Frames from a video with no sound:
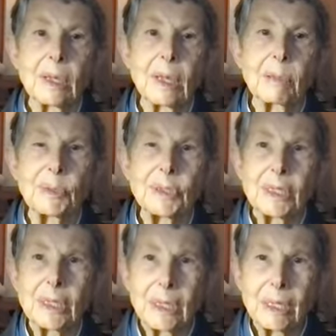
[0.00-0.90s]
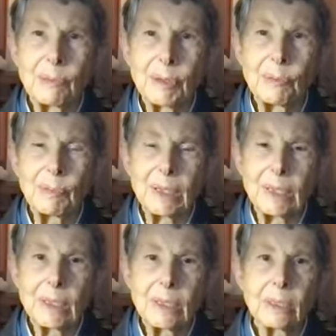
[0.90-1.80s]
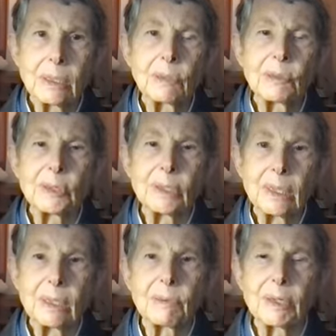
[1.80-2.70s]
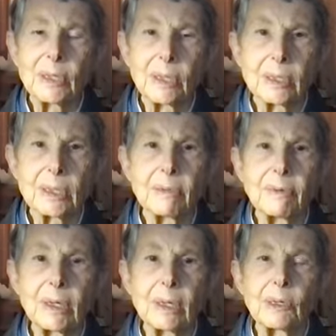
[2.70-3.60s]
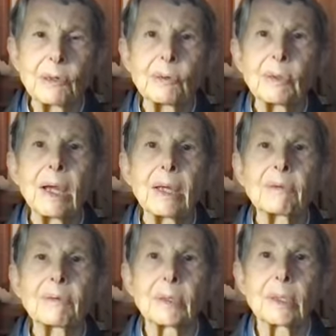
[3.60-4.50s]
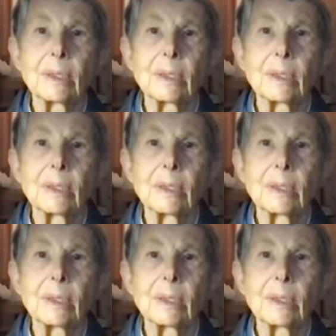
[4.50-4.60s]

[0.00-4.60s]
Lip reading: and particularly when you begin to see the results of it in your own life,